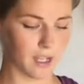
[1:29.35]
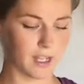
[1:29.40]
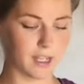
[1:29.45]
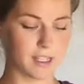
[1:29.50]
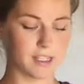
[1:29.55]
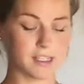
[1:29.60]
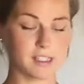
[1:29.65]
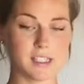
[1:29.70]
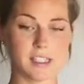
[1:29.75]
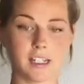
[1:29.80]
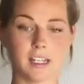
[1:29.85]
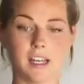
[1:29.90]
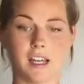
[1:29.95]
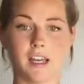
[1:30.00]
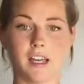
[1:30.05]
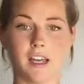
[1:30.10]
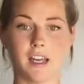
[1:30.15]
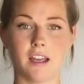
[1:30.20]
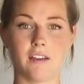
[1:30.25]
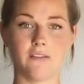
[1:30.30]
is to
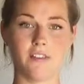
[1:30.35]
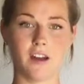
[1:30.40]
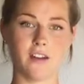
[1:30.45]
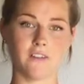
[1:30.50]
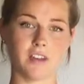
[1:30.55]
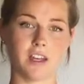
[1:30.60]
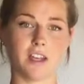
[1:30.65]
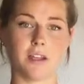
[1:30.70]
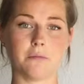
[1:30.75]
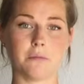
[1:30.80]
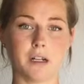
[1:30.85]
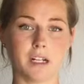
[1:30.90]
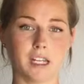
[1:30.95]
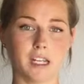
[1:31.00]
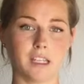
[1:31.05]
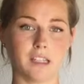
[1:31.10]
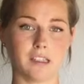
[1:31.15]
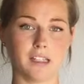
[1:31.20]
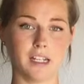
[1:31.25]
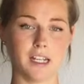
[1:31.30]
get a 5-gallon
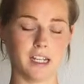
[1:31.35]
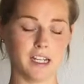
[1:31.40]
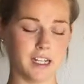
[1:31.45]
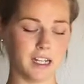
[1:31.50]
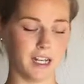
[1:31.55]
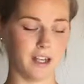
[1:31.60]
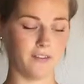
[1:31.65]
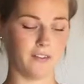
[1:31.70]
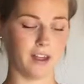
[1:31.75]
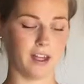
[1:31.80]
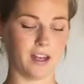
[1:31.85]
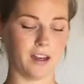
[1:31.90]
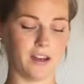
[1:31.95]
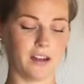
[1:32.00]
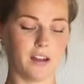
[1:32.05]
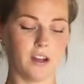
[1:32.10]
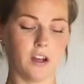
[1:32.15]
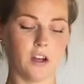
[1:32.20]
bucket lid and then